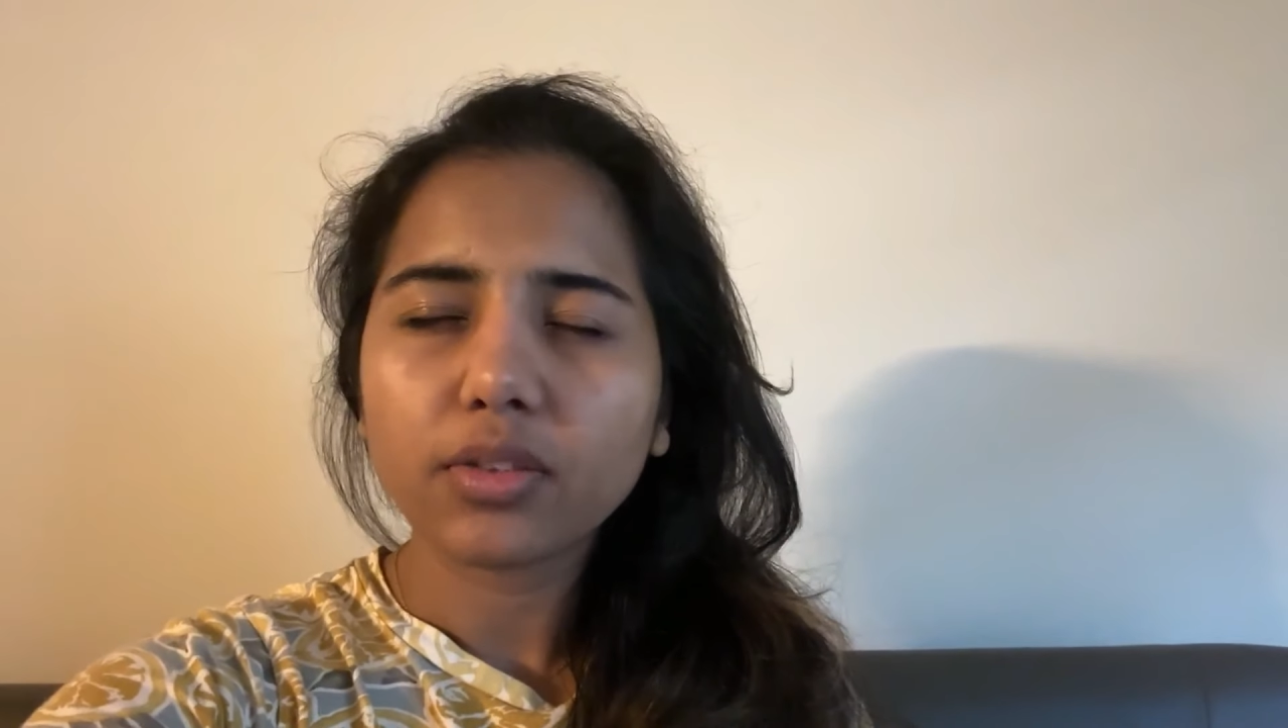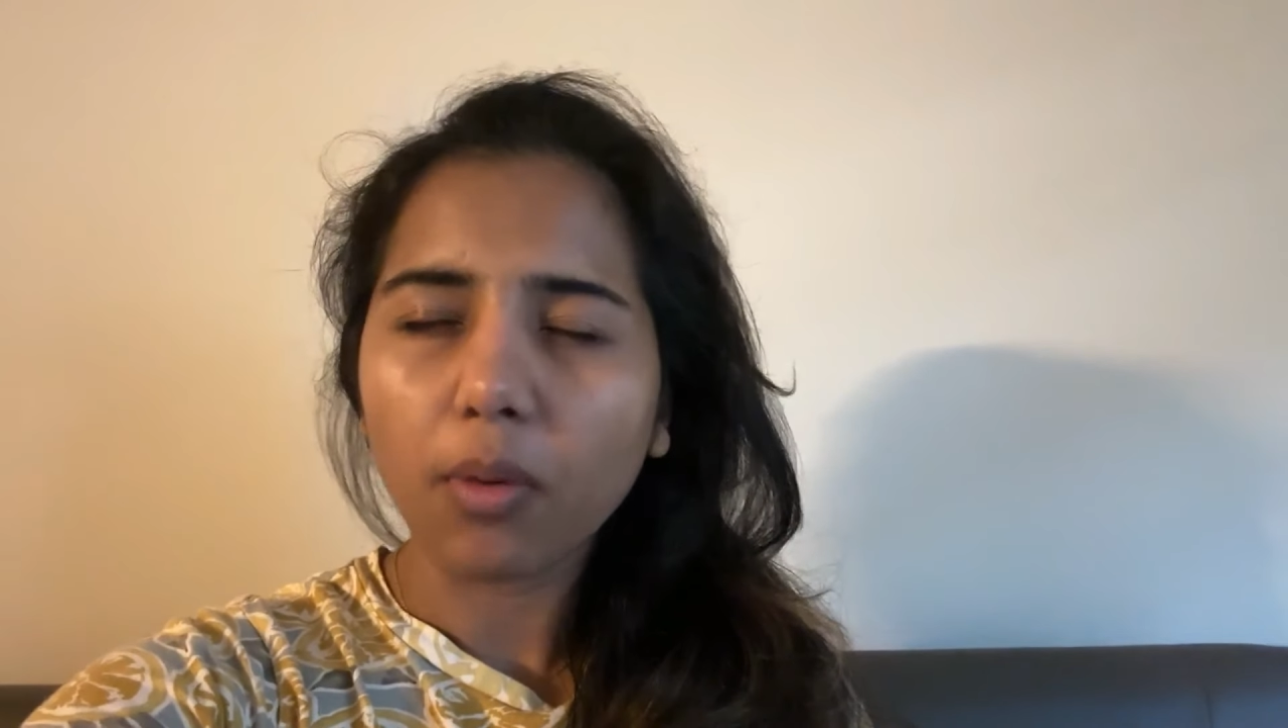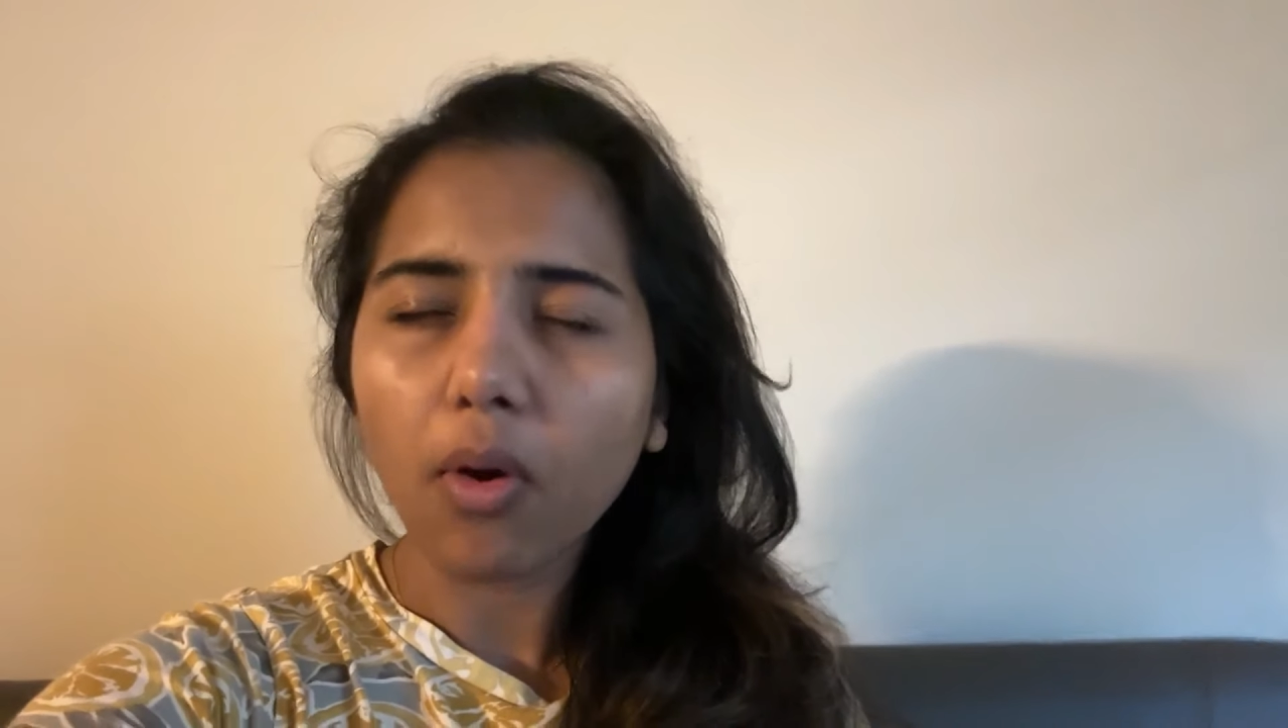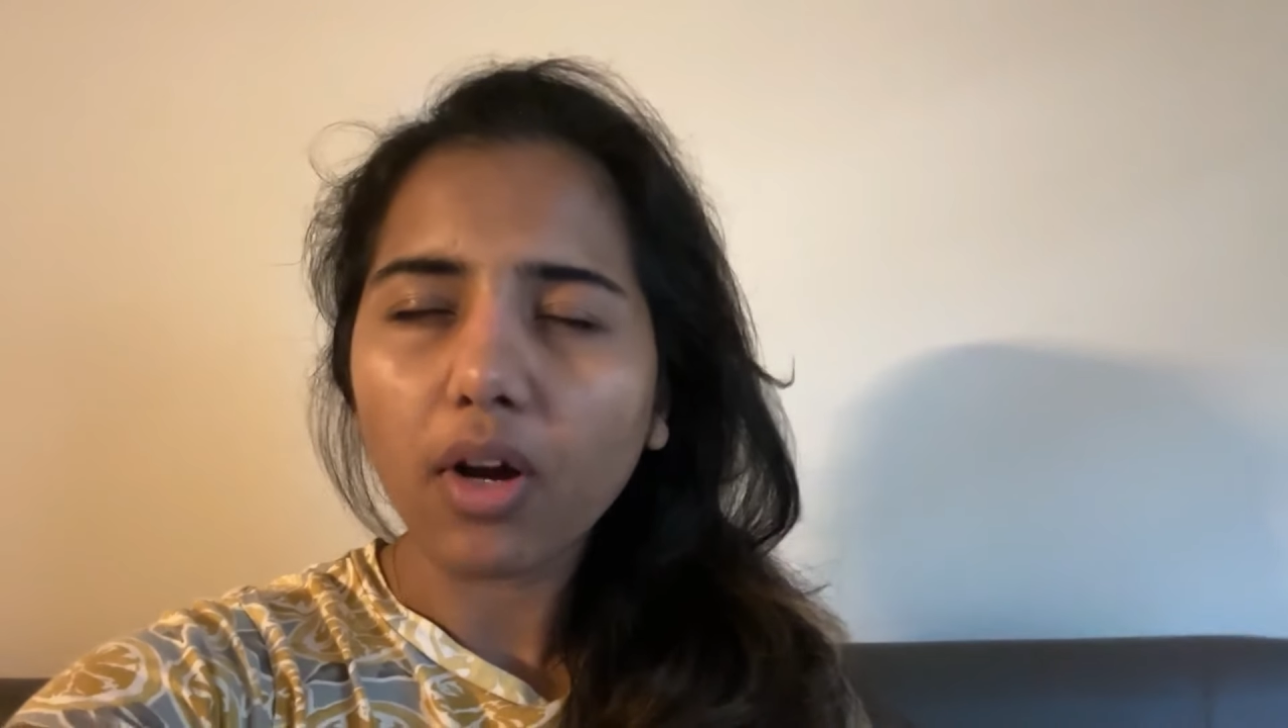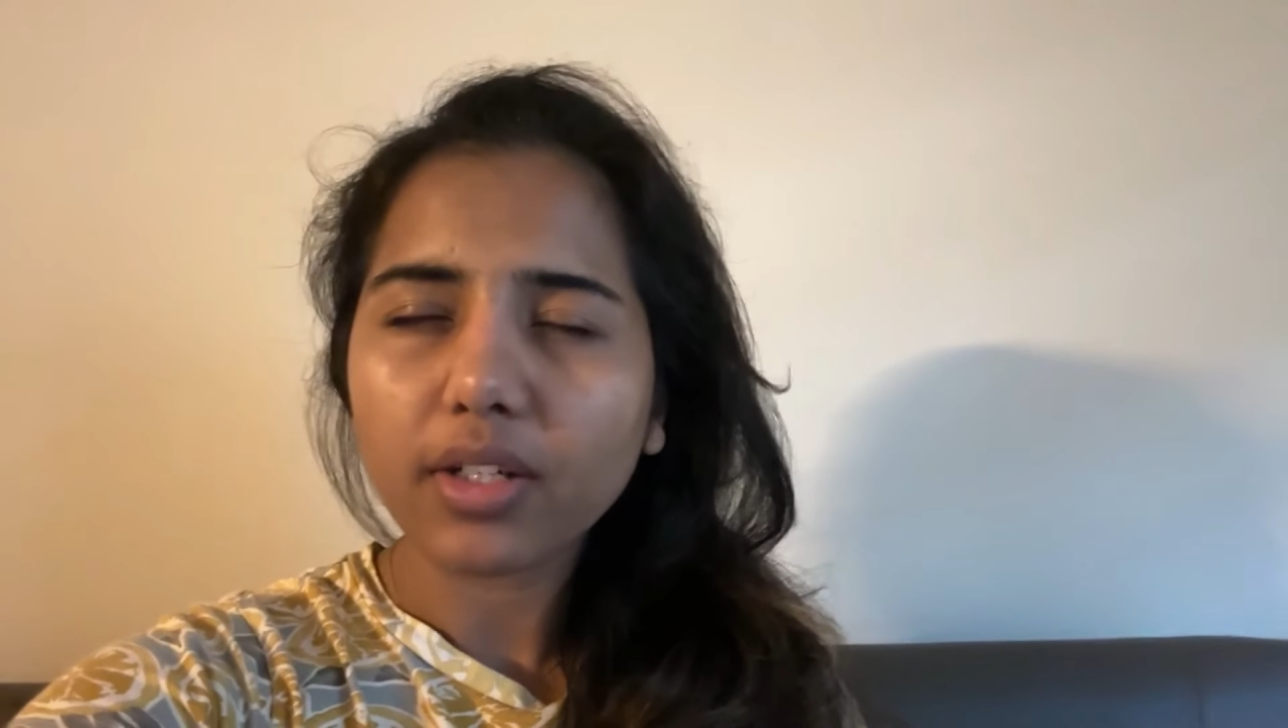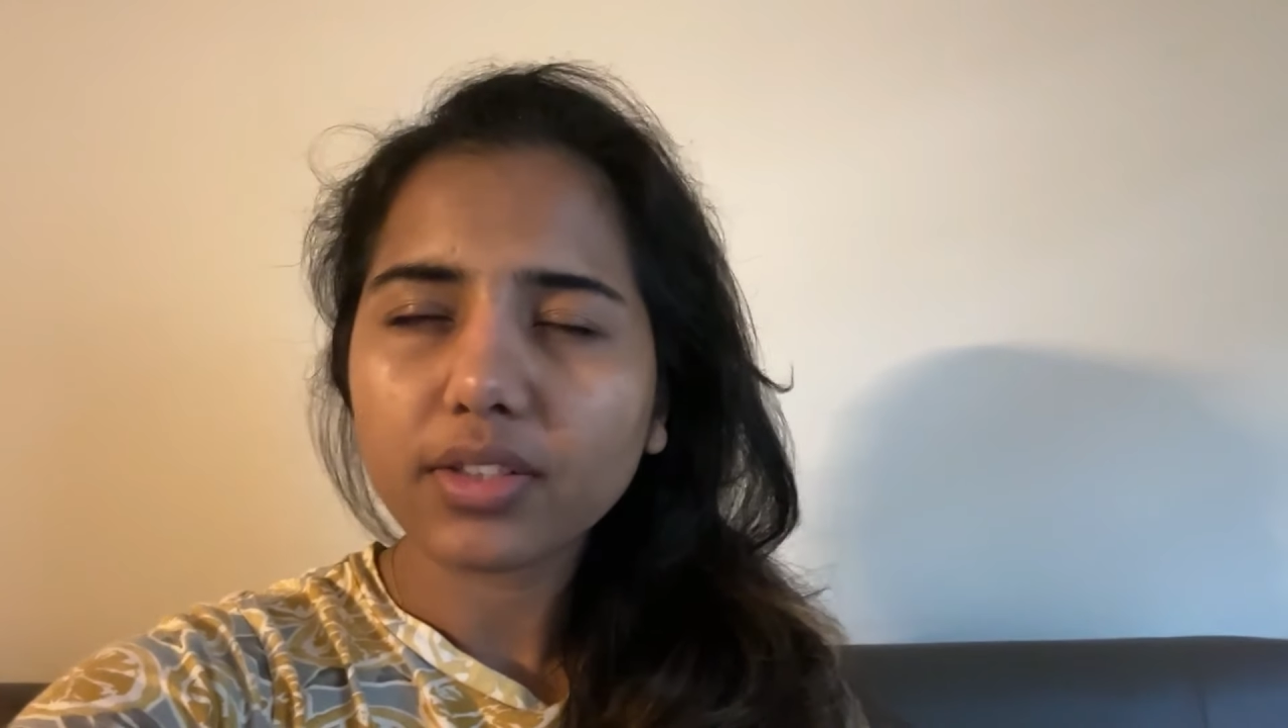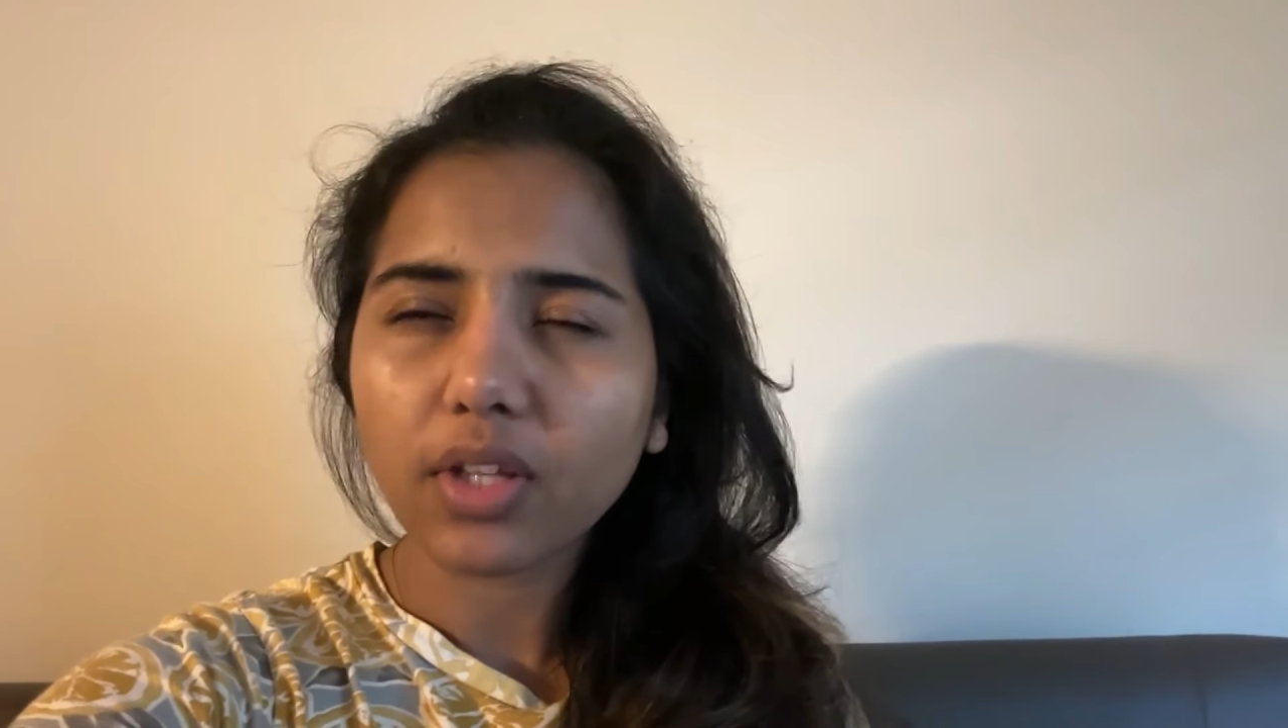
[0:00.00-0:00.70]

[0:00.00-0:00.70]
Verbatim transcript: so hot,